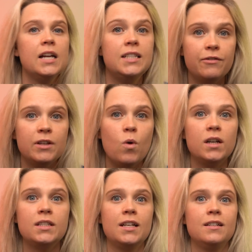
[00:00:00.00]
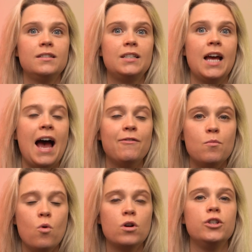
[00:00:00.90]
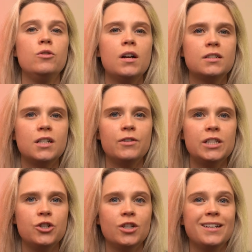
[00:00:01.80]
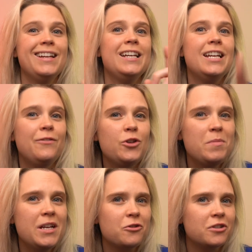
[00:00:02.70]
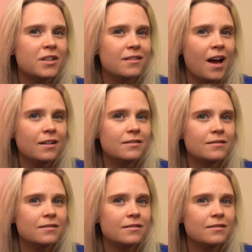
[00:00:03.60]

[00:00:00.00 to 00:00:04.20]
definitely want to have a more nuanced conversation. If you'd be interested in that,